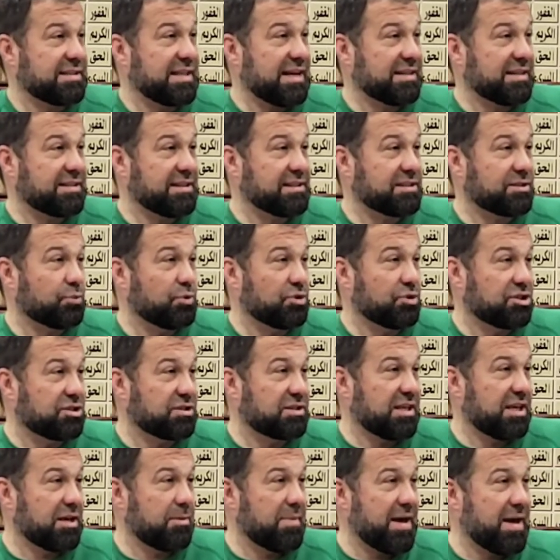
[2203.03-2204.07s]
status, which
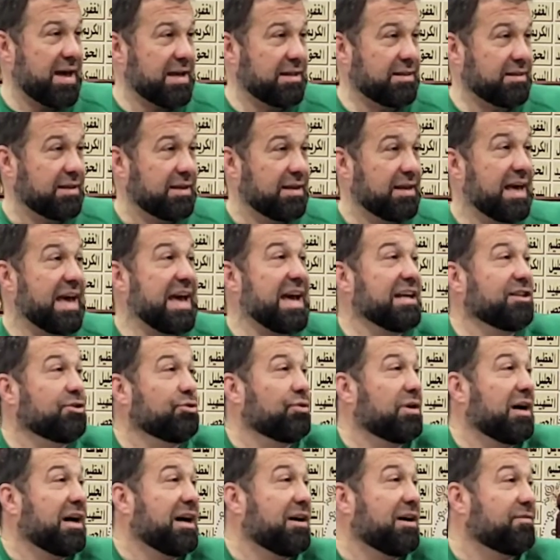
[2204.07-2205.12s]
is the iman, and
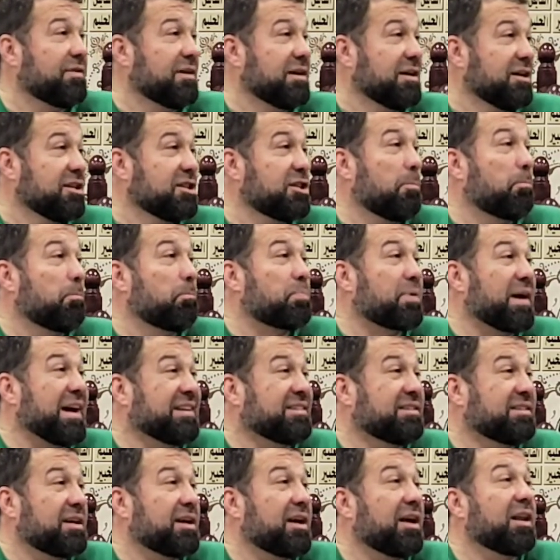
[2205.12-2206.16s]
you have the
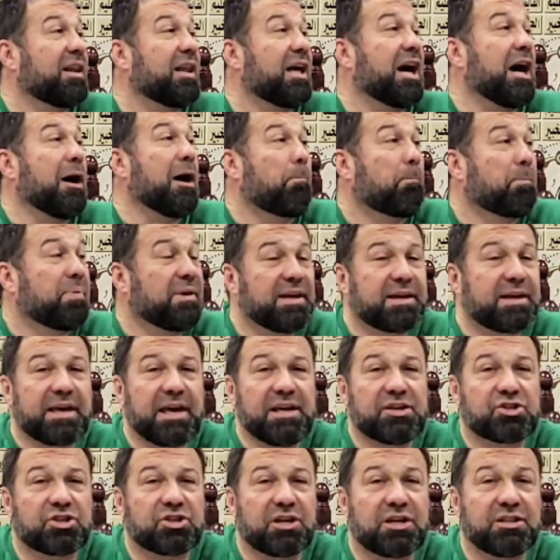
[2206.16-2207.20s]
practical
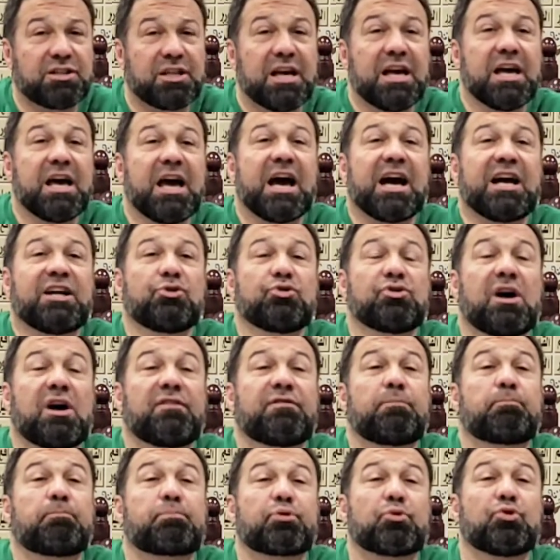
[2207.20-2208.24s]
application, and you
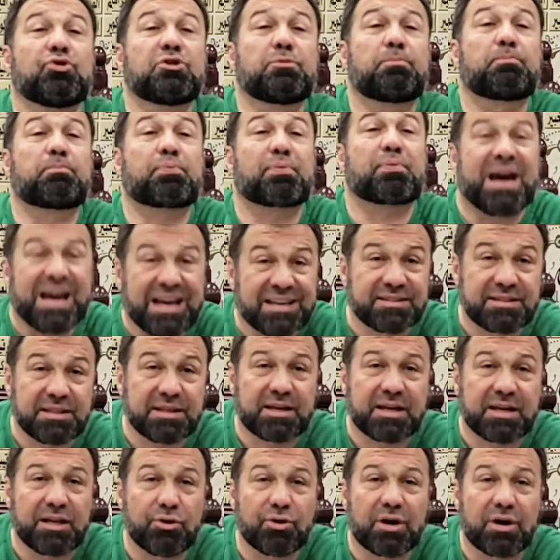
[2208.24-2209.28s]
have proved
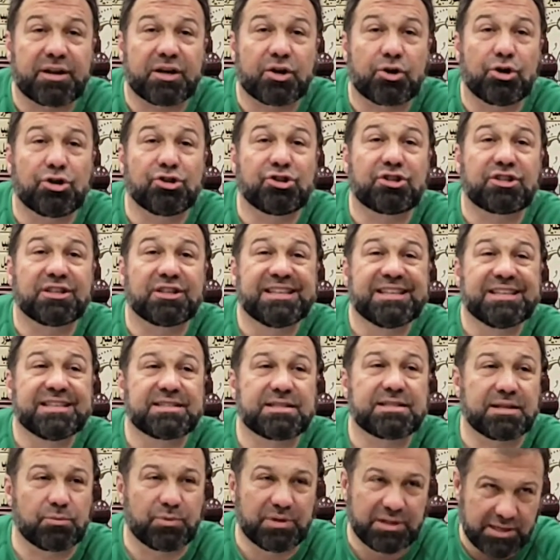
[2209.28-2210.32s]
practically you are a good
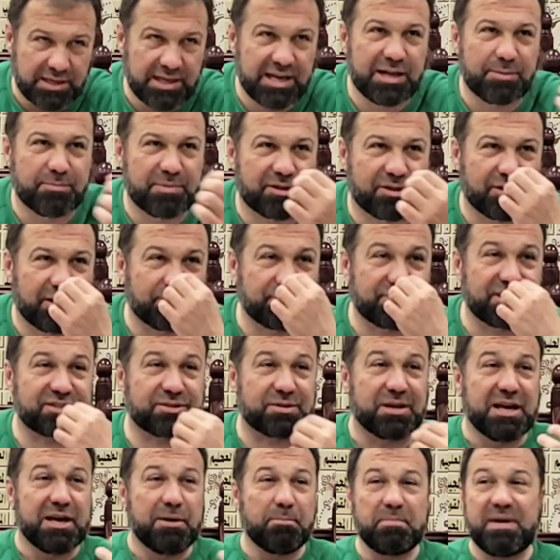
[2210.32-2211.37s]
citizen. I'm
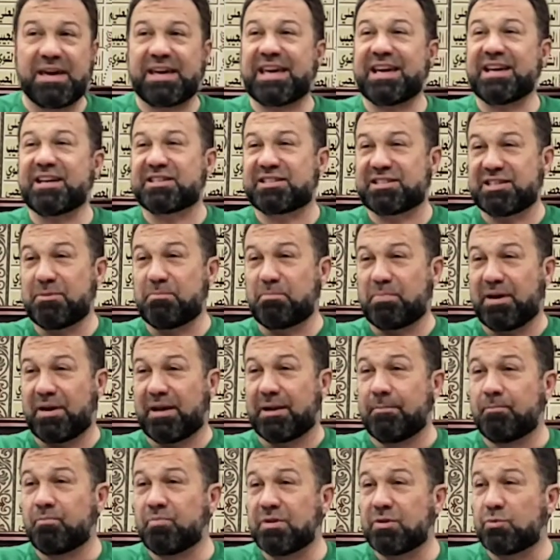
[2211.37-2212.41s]
just making
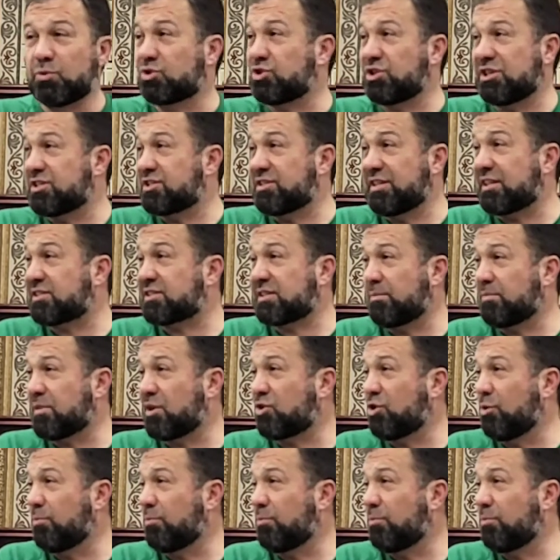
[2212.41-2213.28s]
simple, which is not something